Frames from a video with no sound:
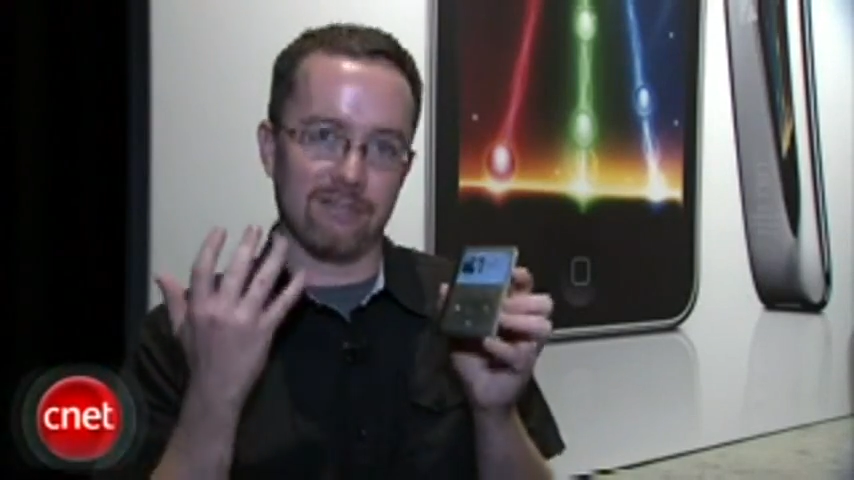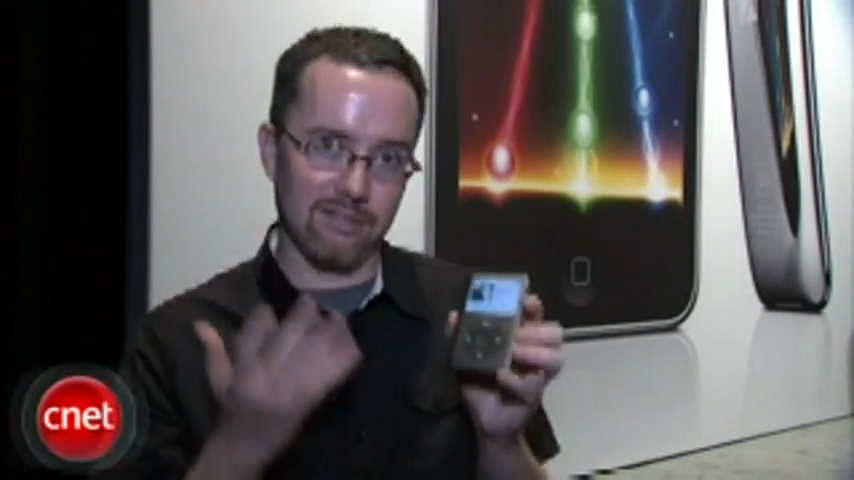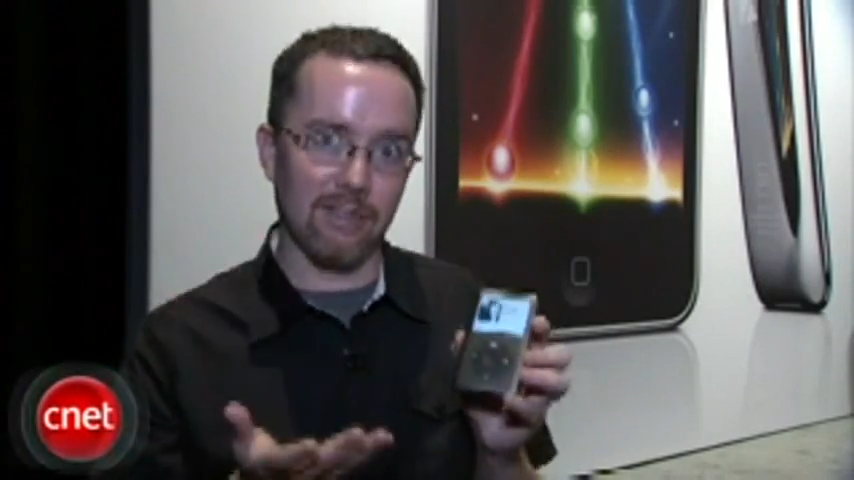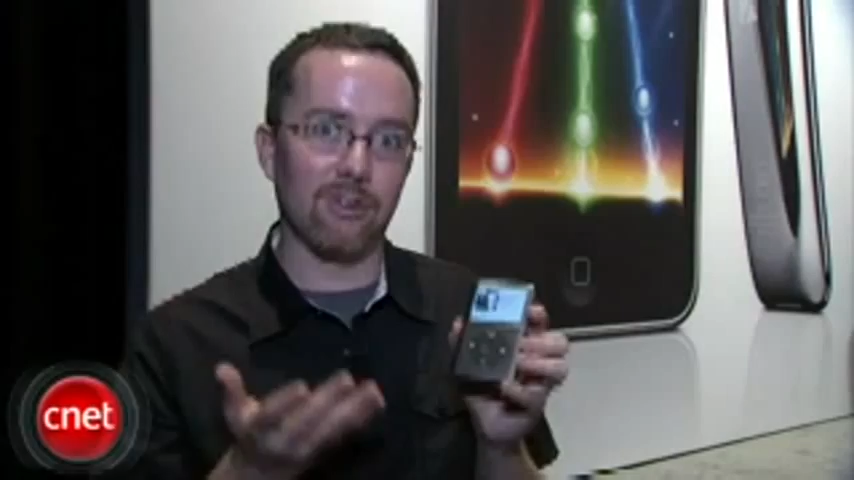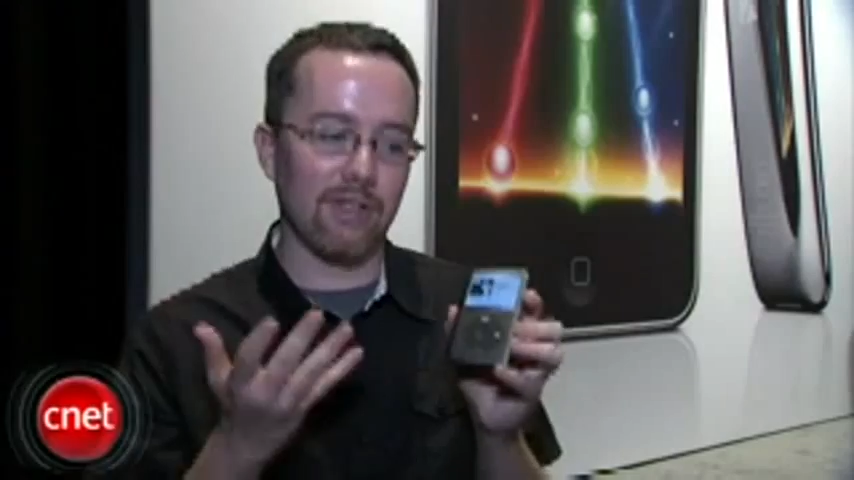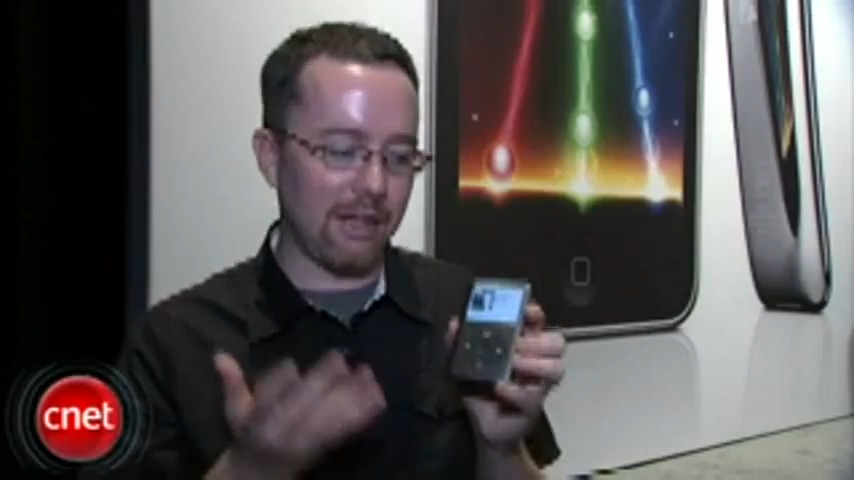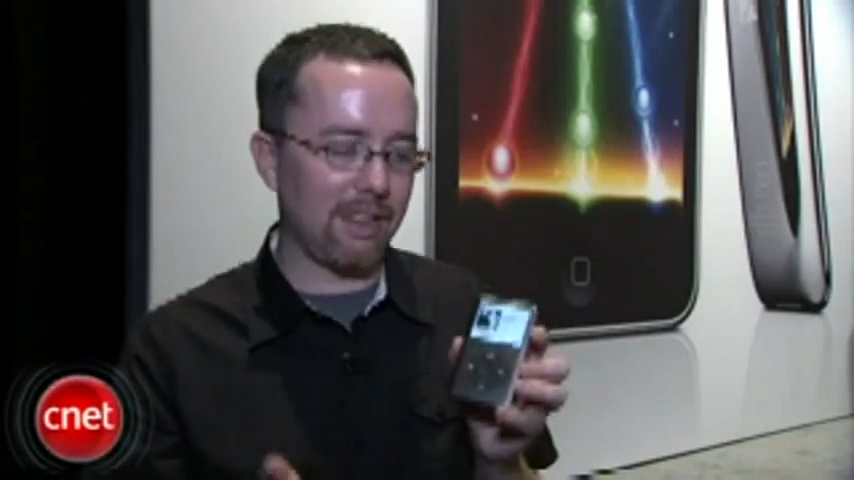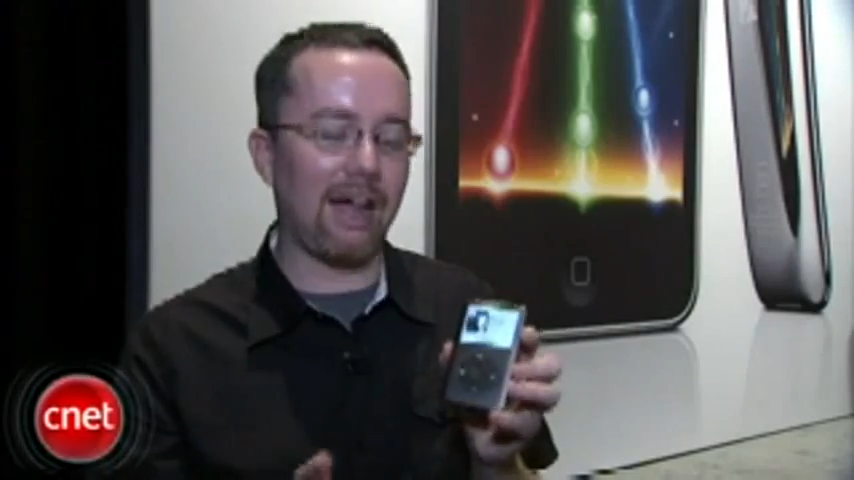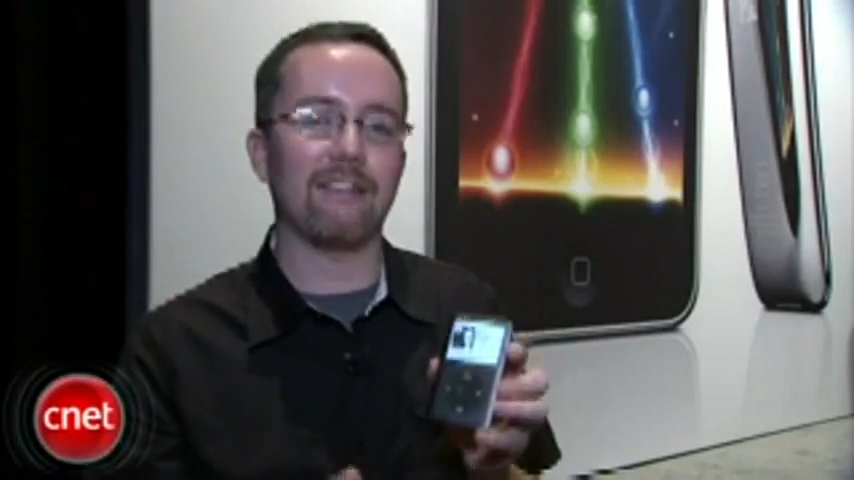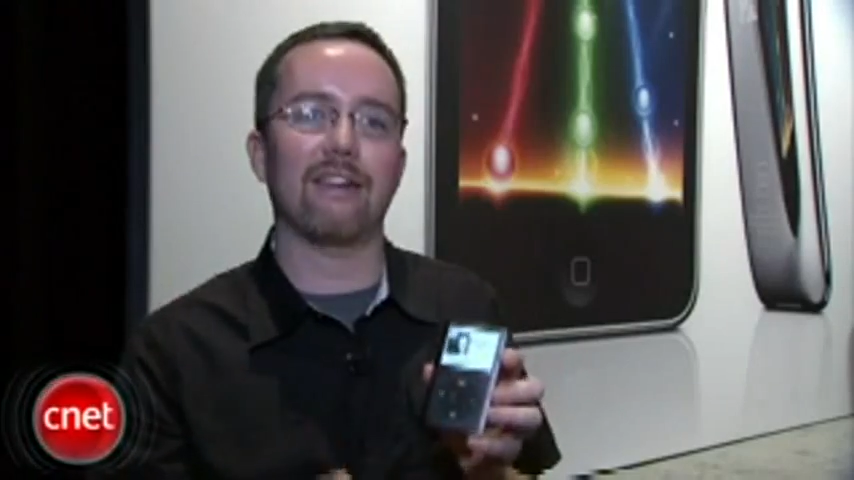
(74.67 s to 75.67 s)
literally
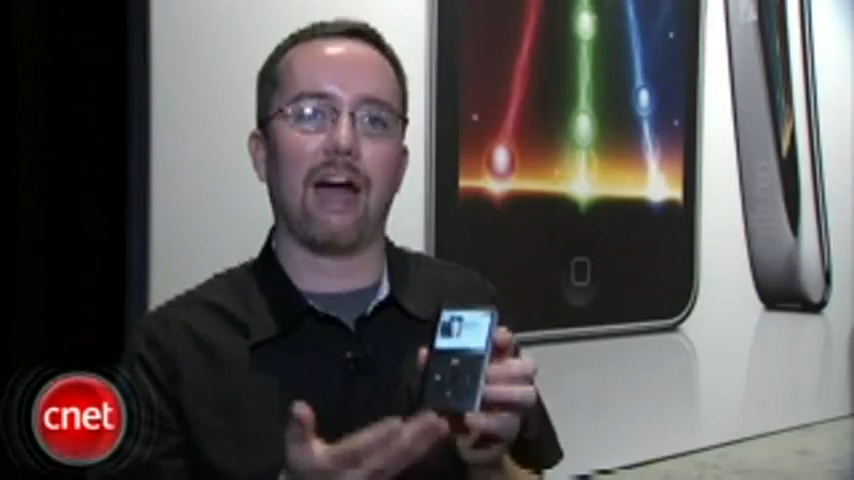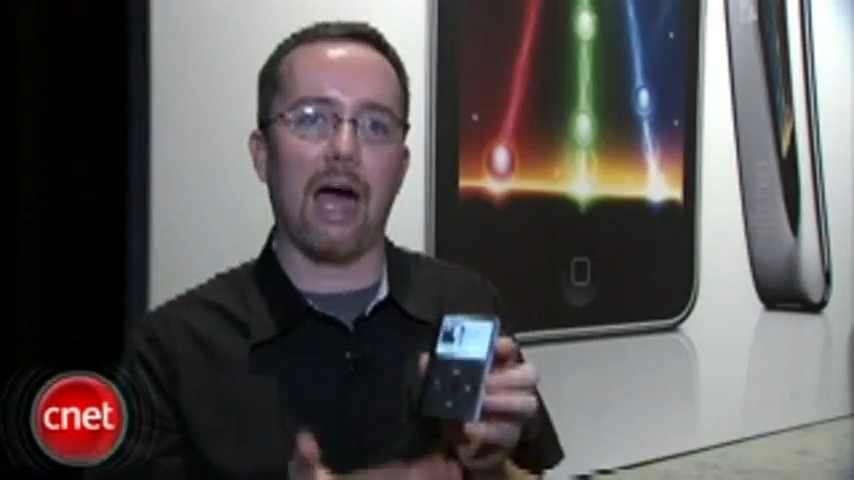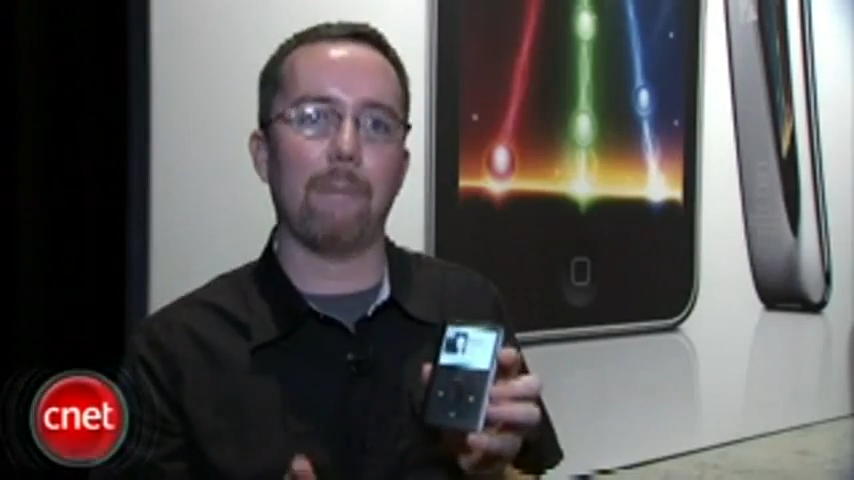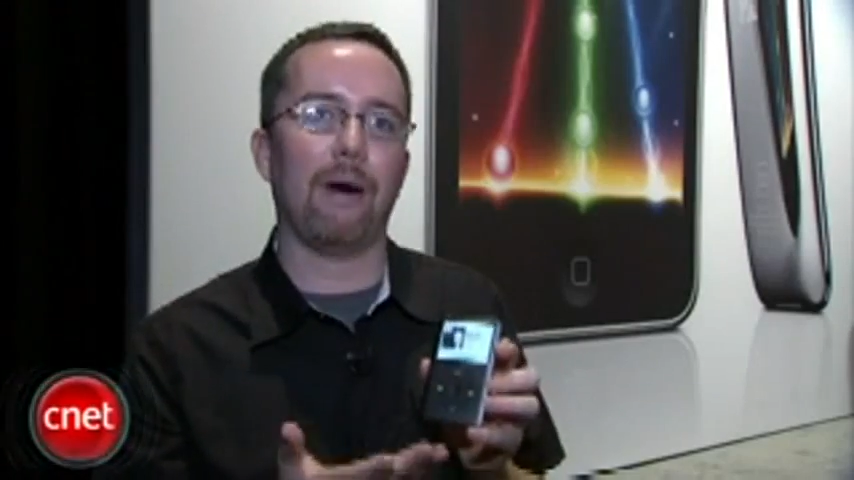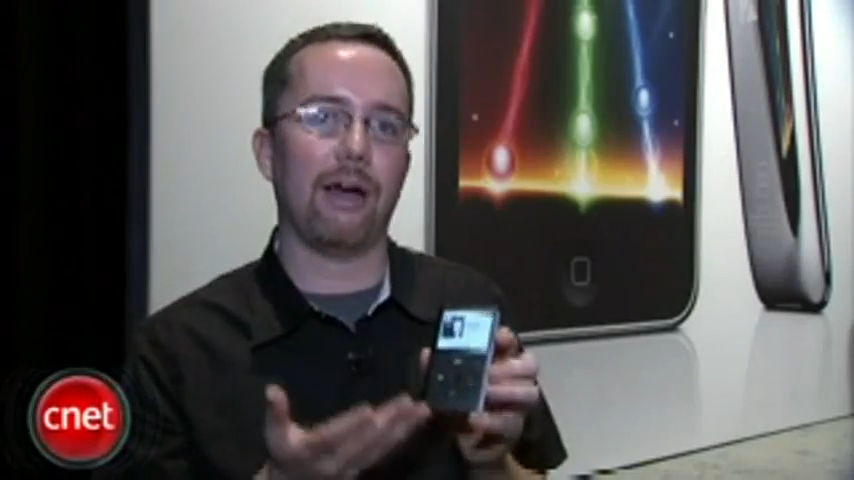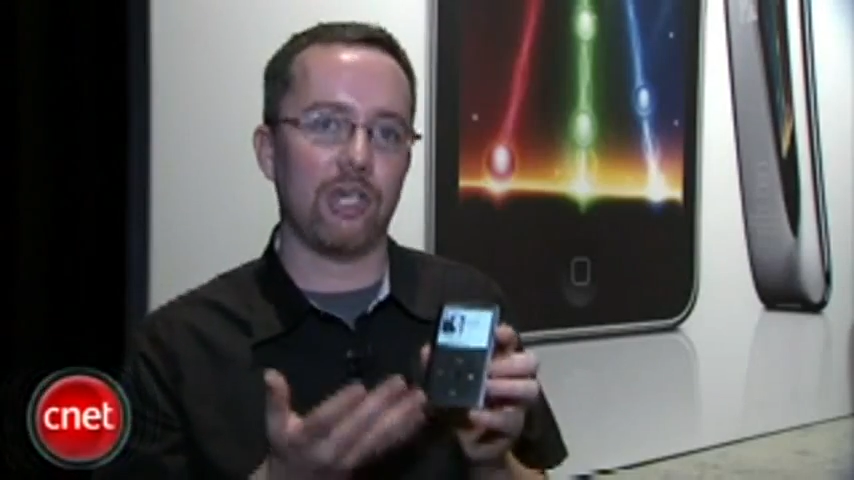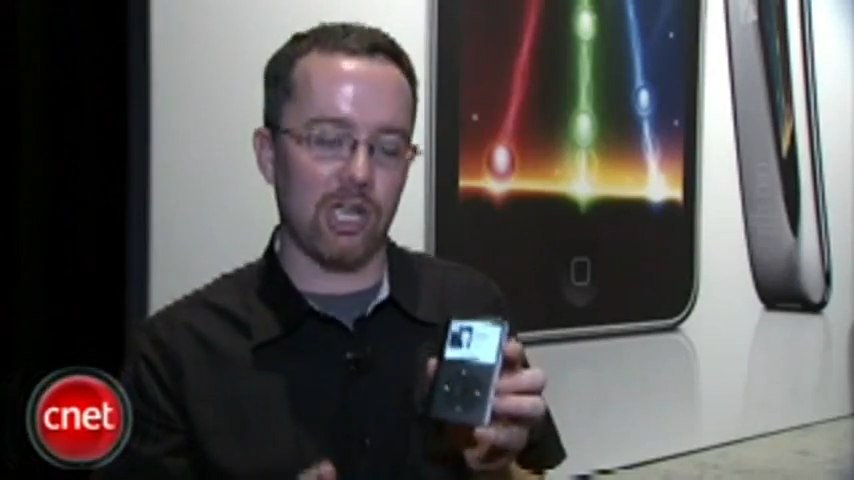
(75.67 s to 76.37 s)
classic iPod